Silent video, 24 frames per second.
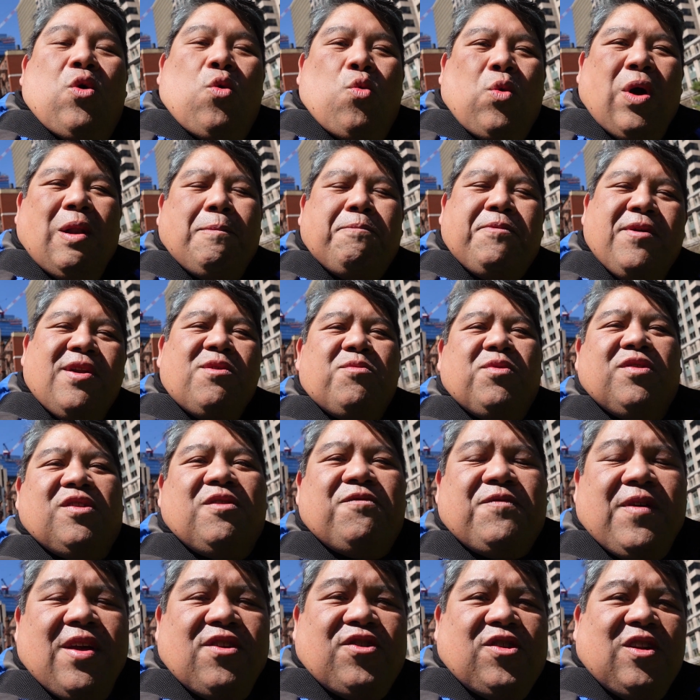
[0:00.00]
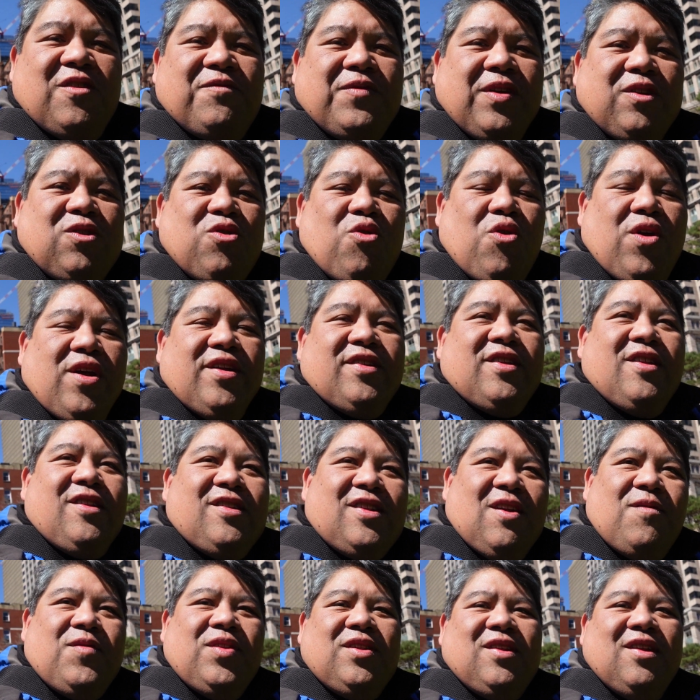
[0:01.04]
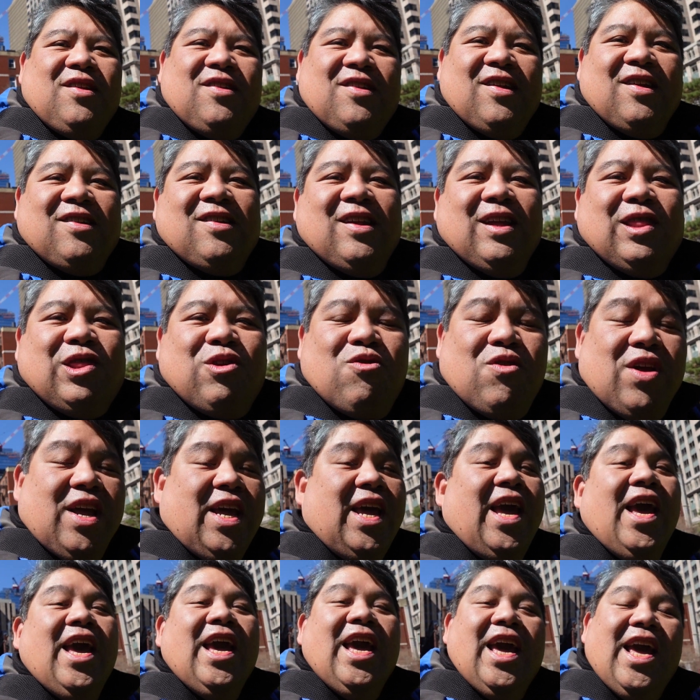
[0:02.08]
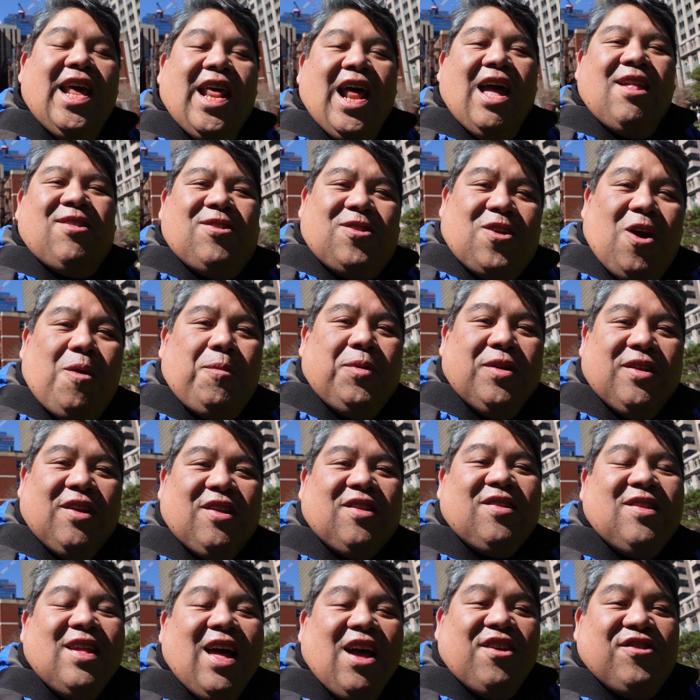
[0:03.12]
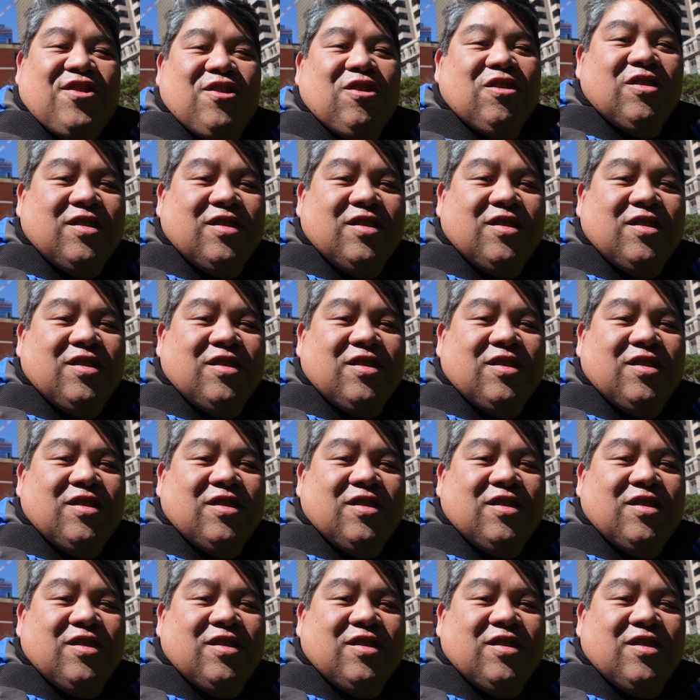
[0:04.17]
While Britain was eventually victorious in 1763, it had doubled its national